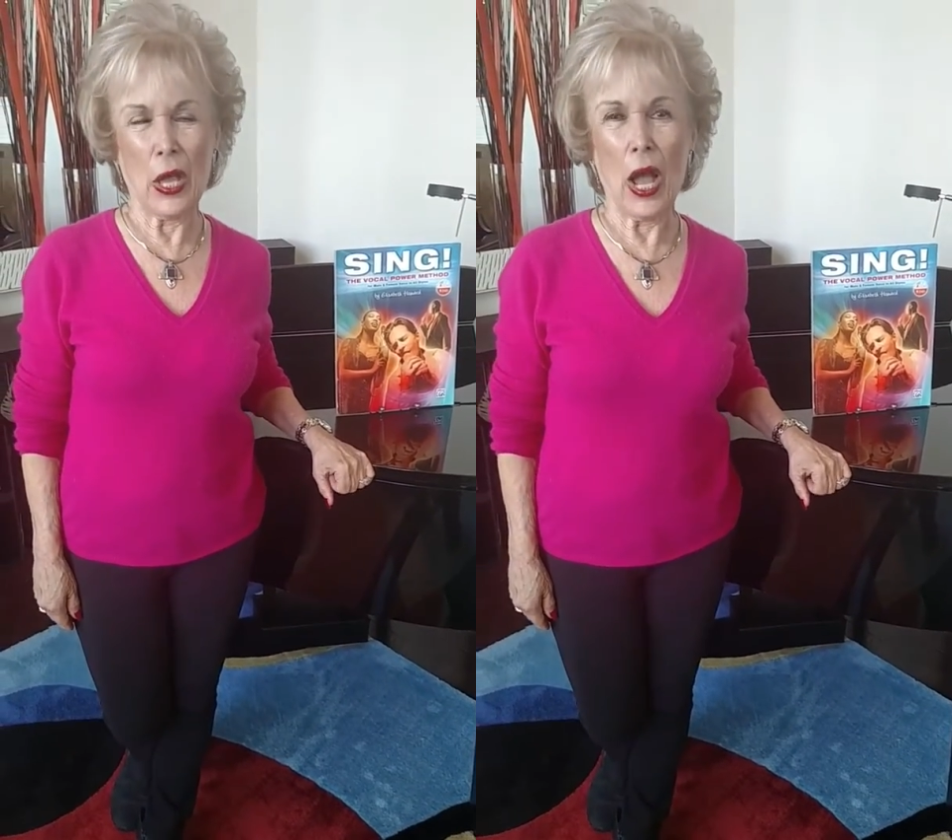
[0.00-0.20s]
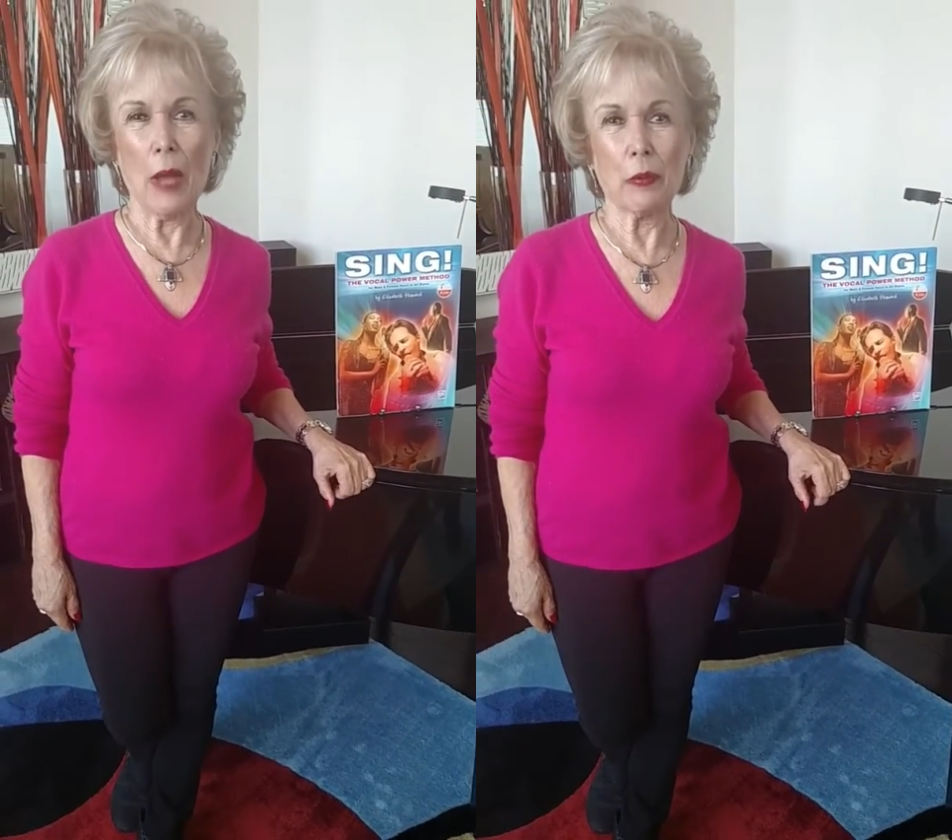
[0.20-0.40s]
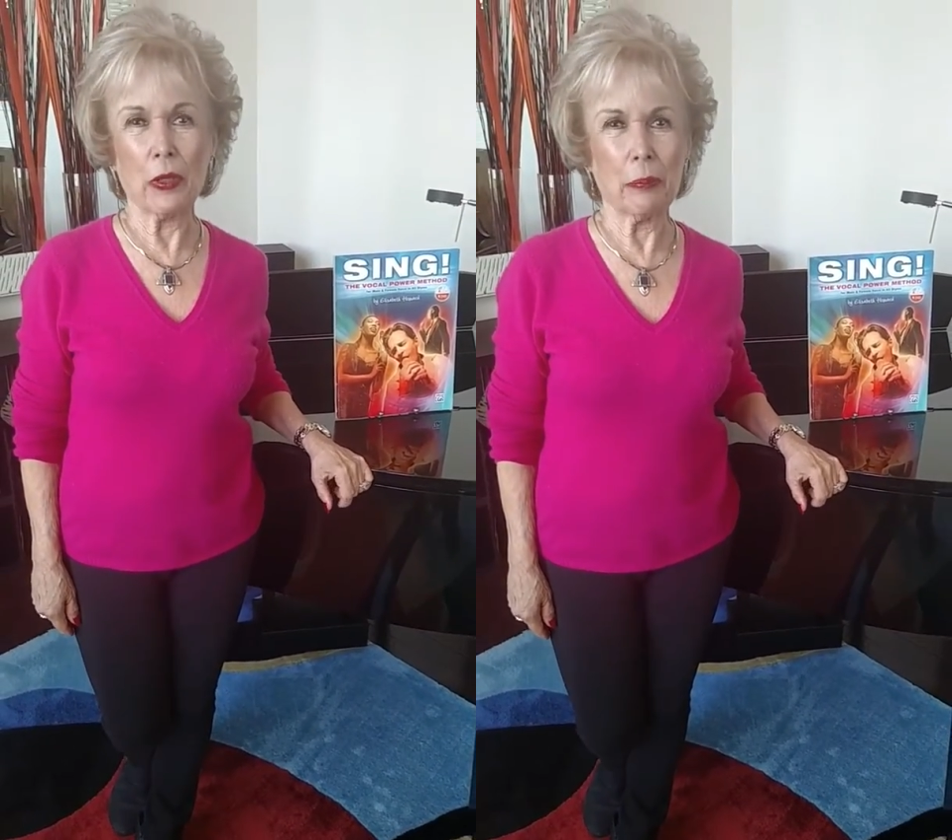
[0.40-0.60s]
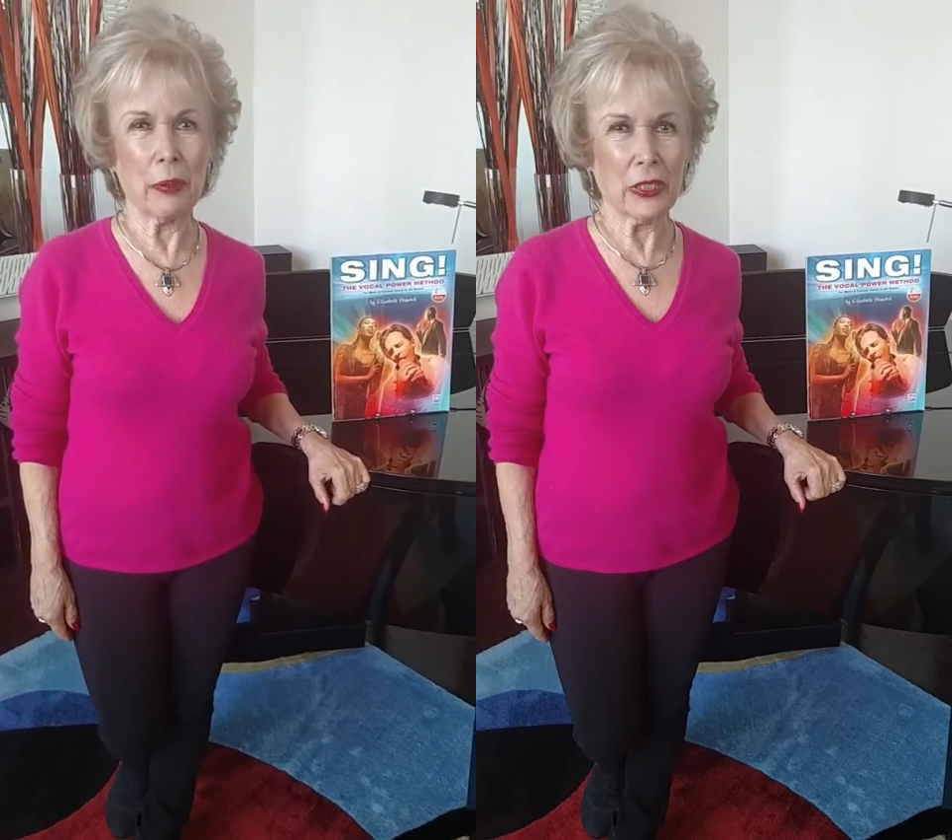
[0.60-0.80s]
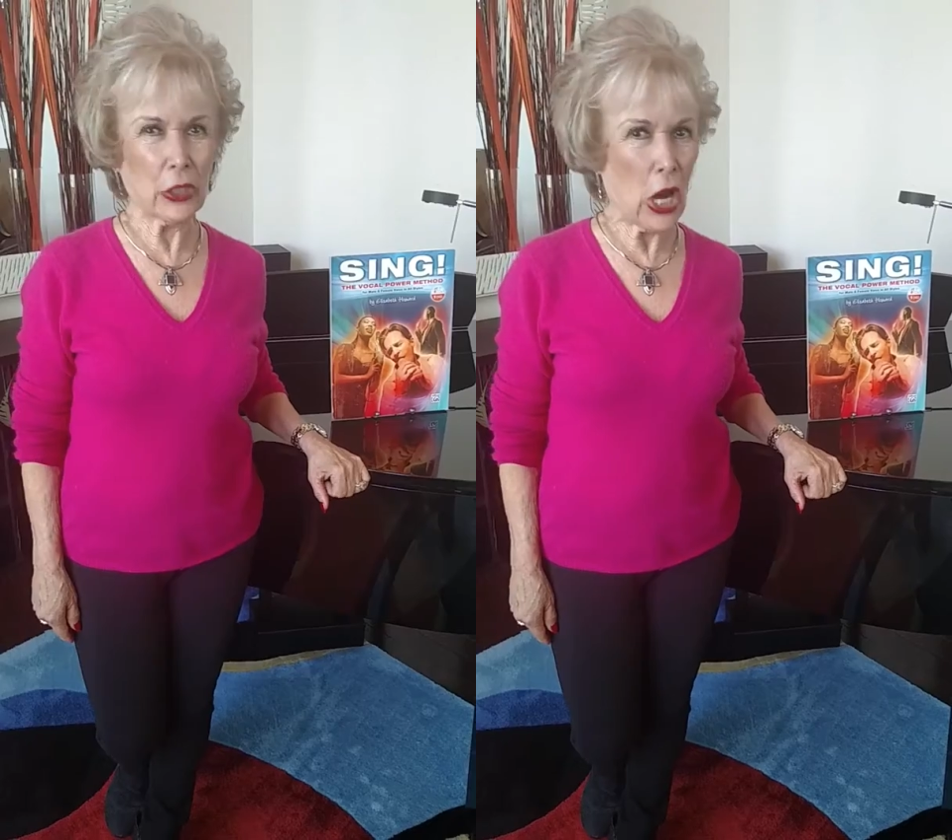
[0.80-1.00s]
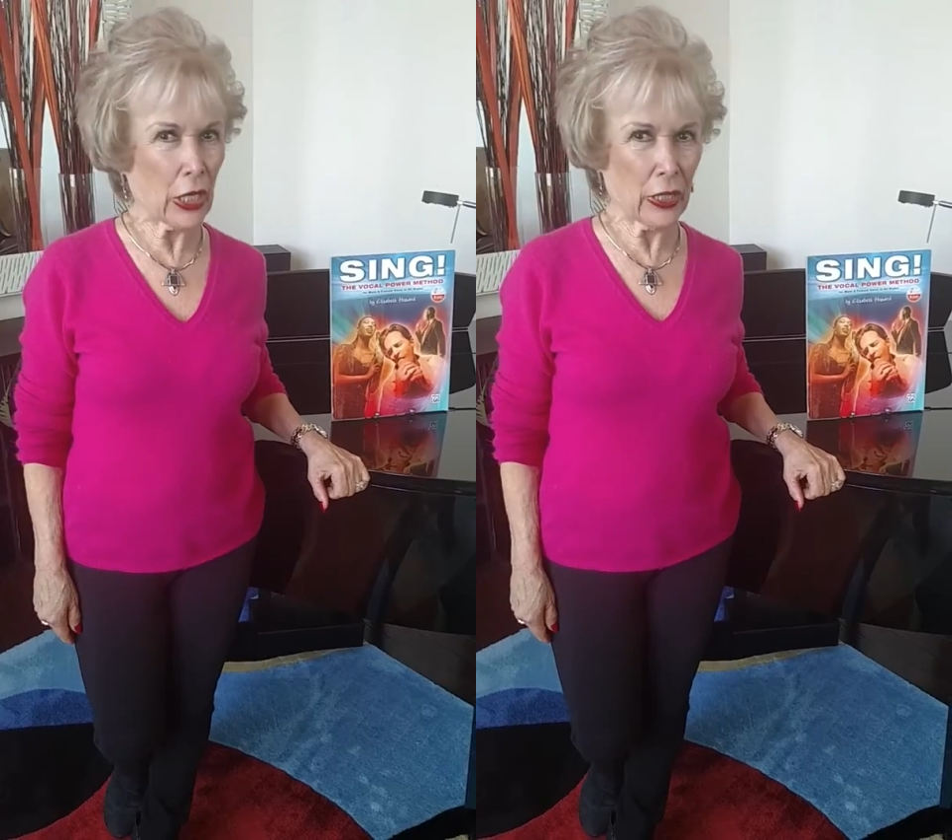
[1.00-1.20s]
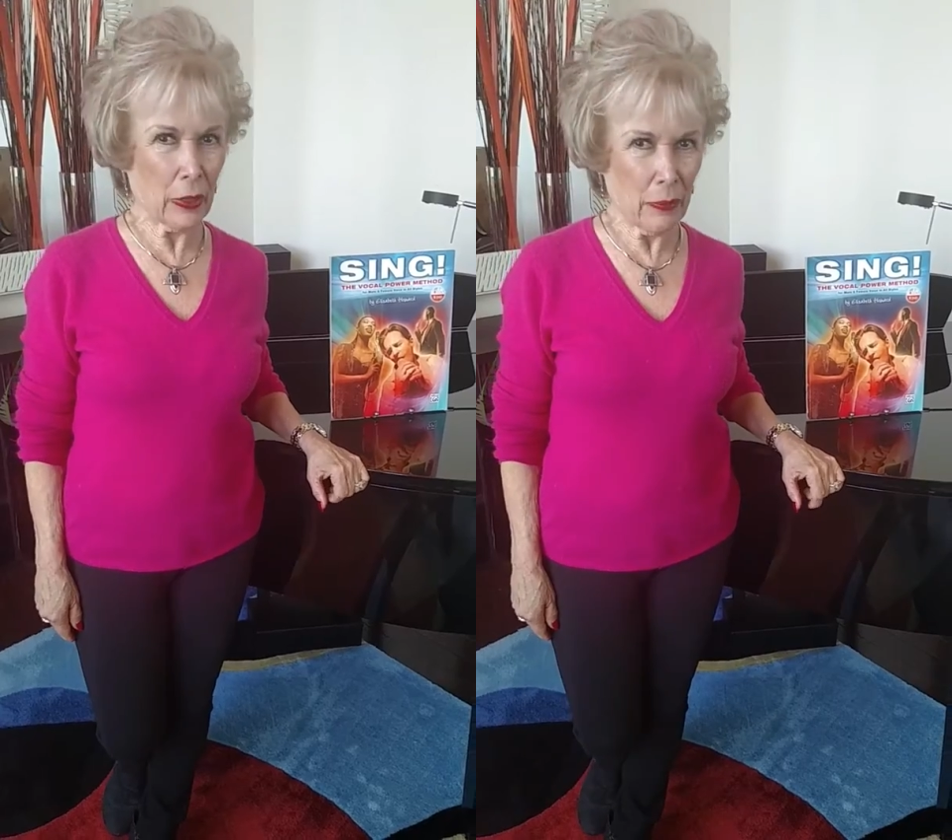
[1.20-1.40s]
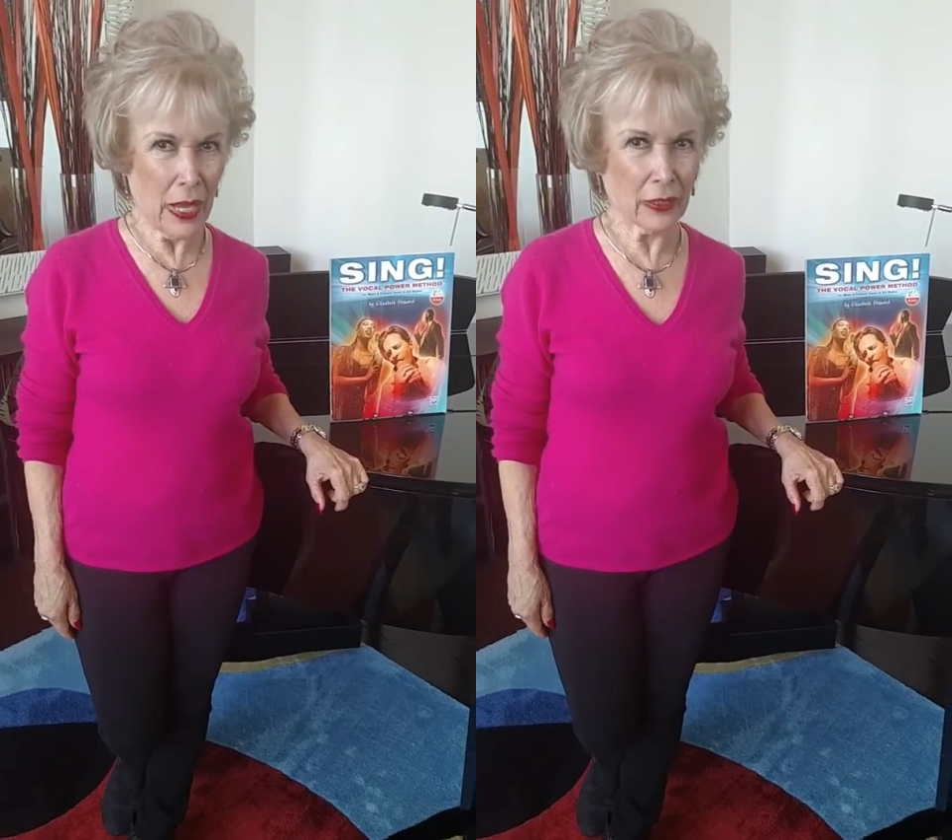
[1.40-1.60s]
I'm going to be talking
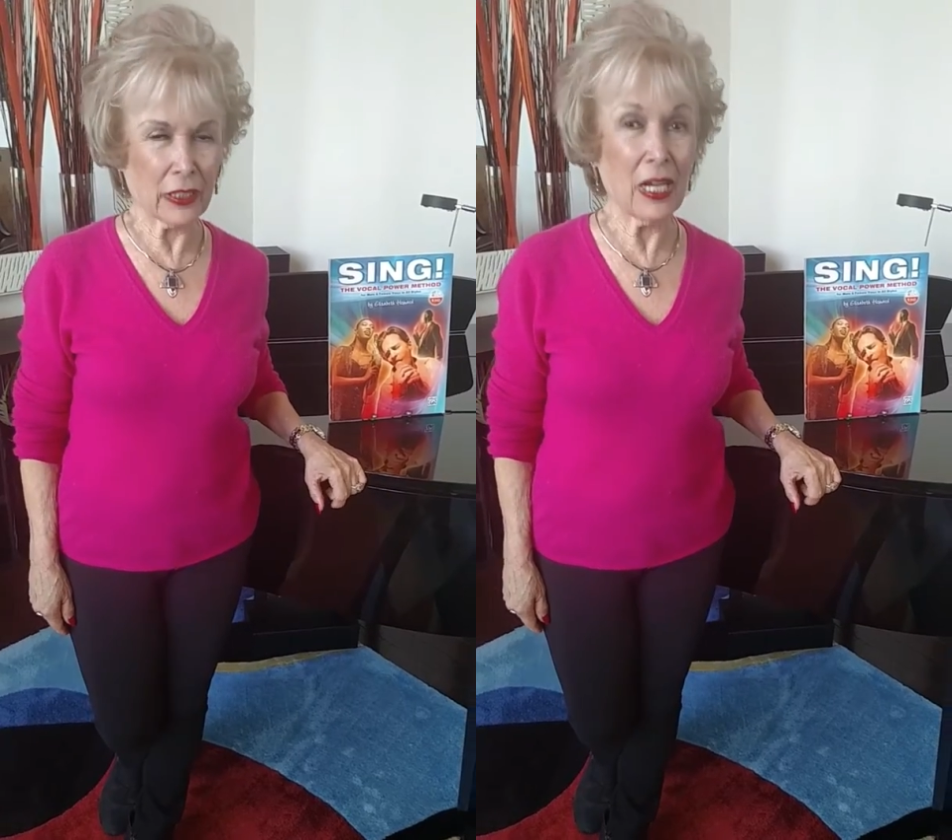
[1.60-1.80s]
about